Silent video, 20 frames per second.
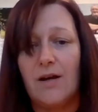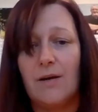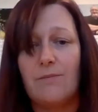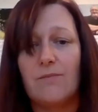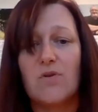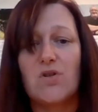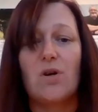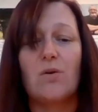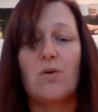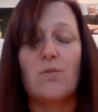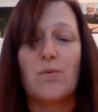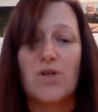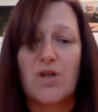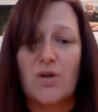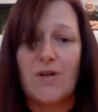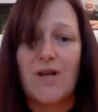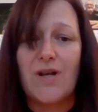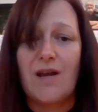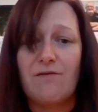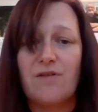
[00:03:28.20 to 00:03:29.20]
So we're
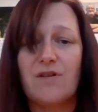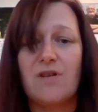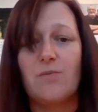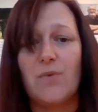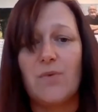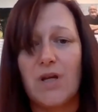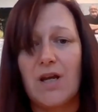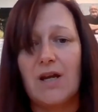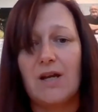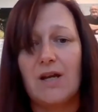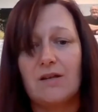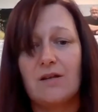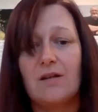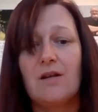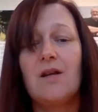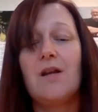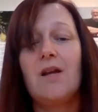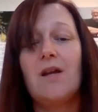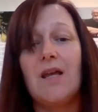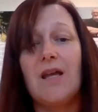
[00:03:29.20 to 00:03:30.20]
doing everything we can.
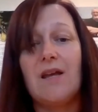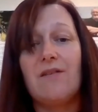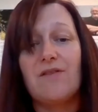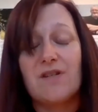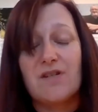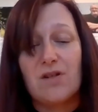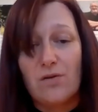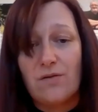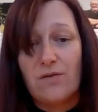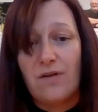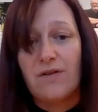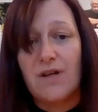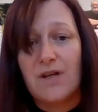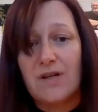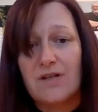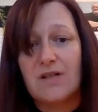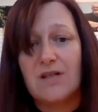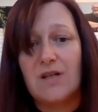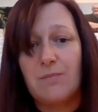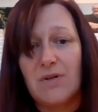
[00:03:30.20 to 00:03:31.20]
If there's other
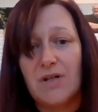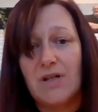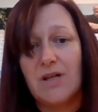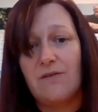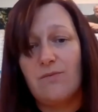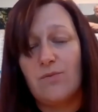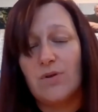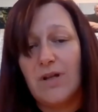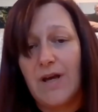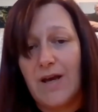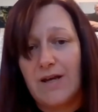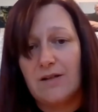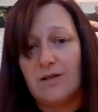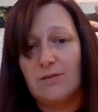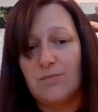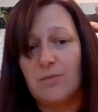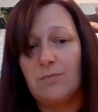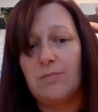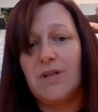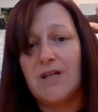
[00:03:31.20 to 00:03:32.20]
things that you believe will help,
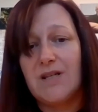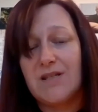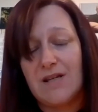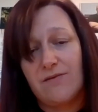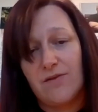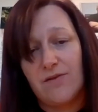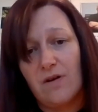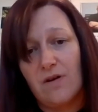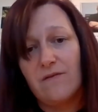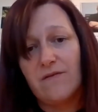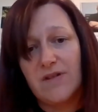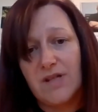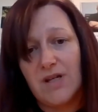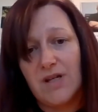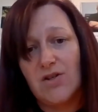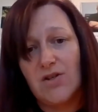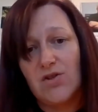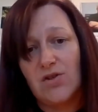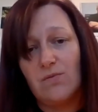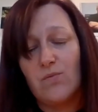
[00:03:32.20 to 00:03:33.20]
please have a
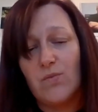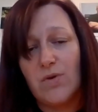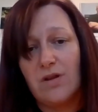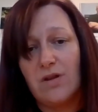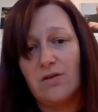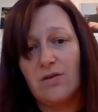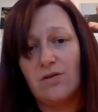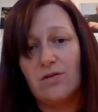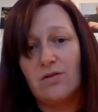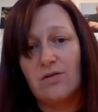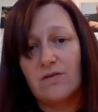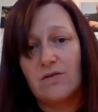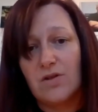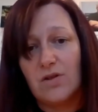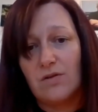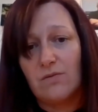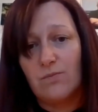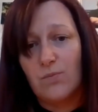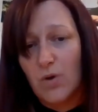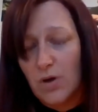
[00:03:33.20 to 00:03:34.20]
conversation with your
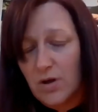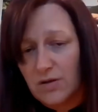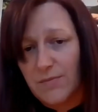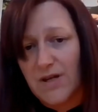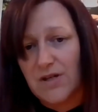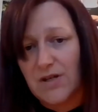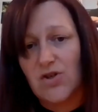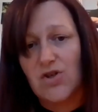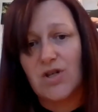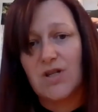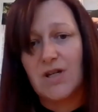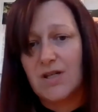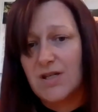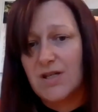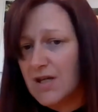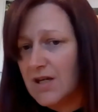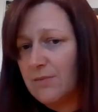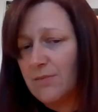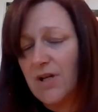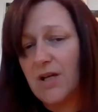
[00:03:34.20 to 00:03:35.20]
ward manager, your
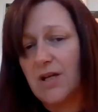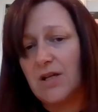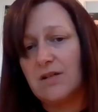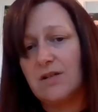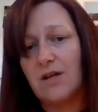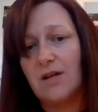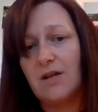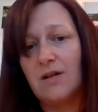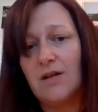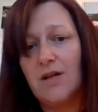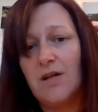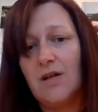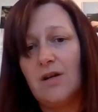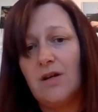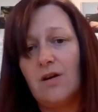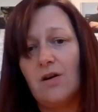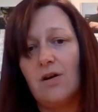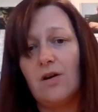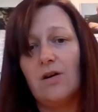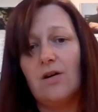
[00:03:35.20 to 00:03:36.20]
team leader,
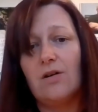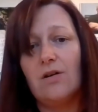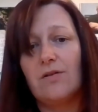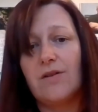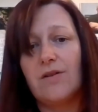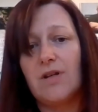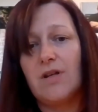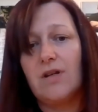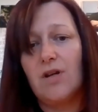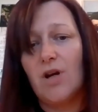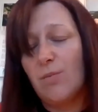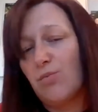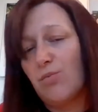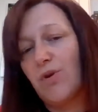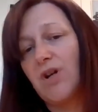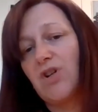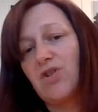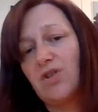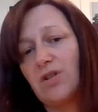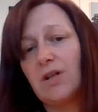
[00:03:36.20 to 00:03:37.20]
or the
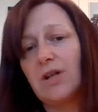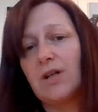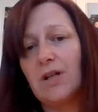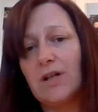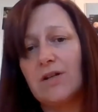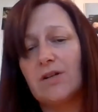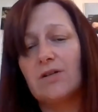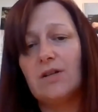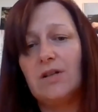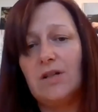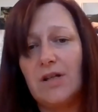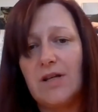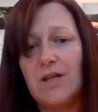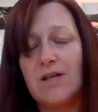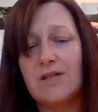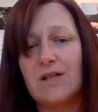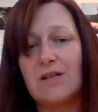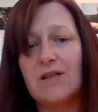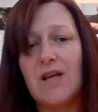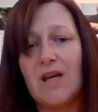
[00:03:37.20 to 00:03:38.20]
operational and clinical
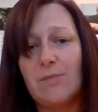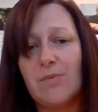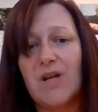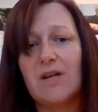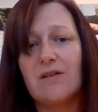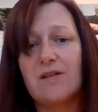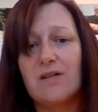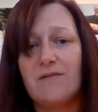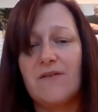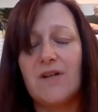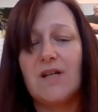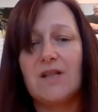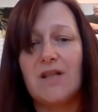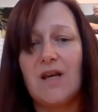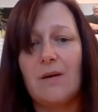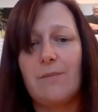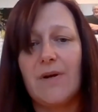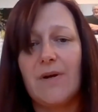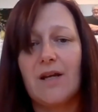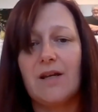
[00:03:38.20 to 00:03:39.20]
leads, and they'll be able to feed
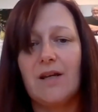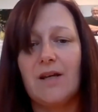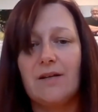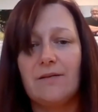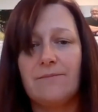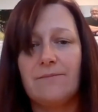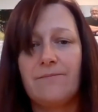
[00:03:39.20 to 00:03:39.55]
that back in.